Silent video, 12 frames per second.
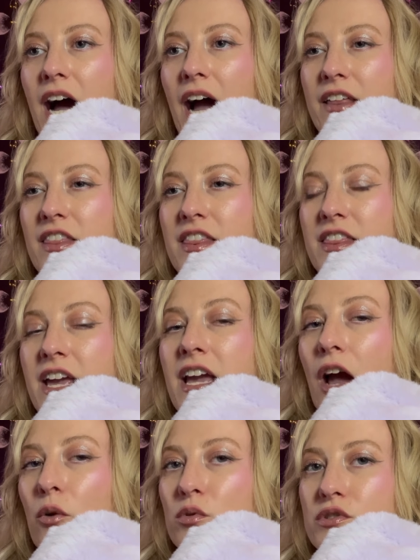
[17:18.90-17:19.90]
think
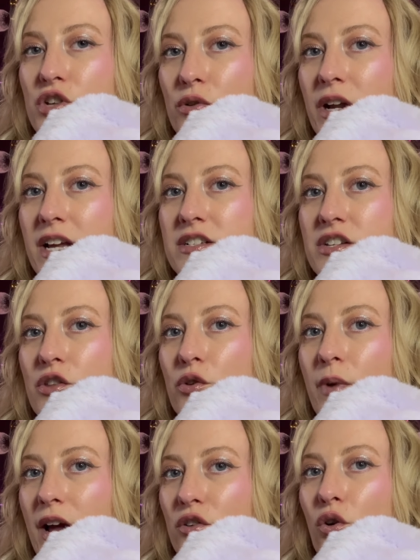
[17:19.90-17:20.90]
I will donate to the
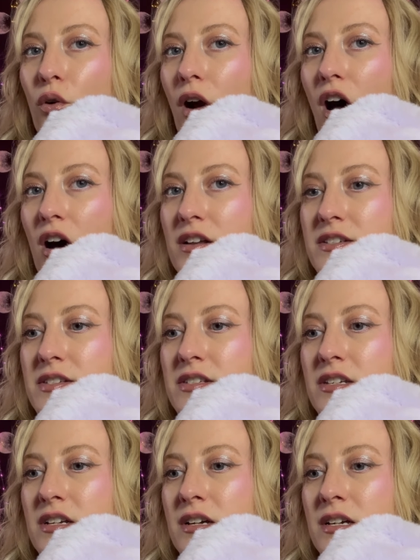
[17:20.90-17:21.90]
Red Cross
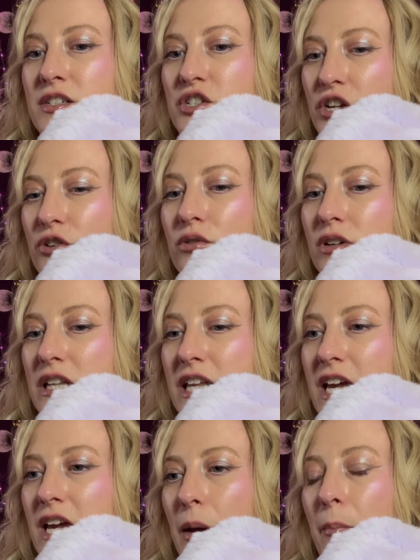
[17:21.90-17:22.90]

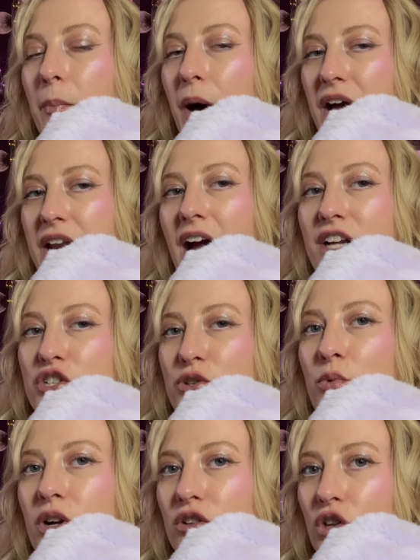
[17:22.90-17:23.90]
generally, but I do
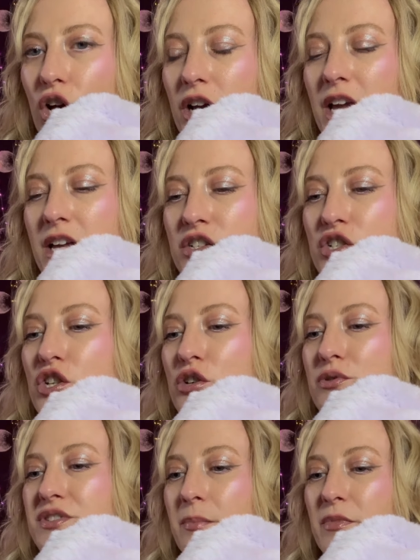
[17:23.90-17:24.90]
want to look
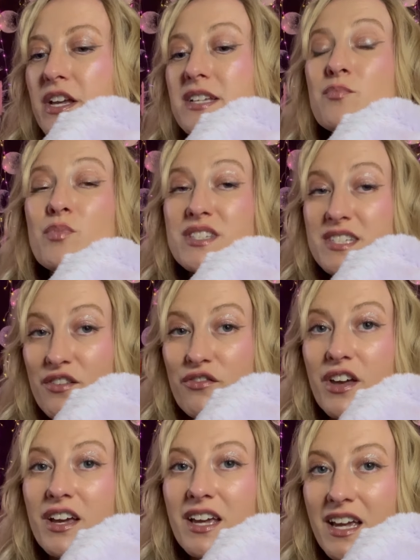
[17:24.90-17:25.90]
into something
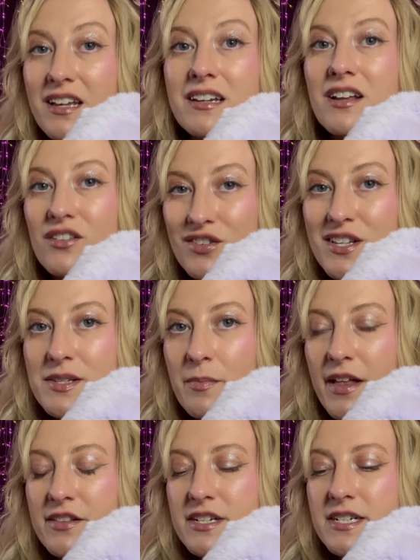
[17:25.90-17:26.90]
specific in
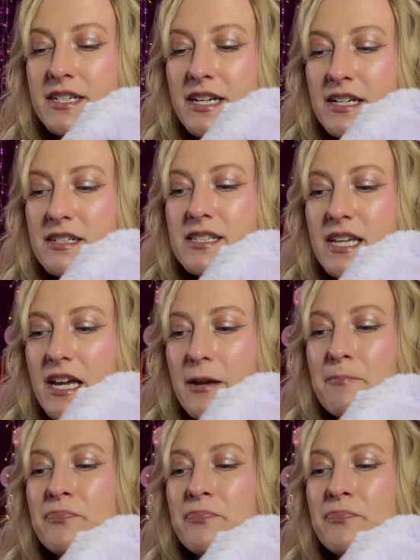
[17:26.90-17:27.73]
Elizabethton, Tennessee.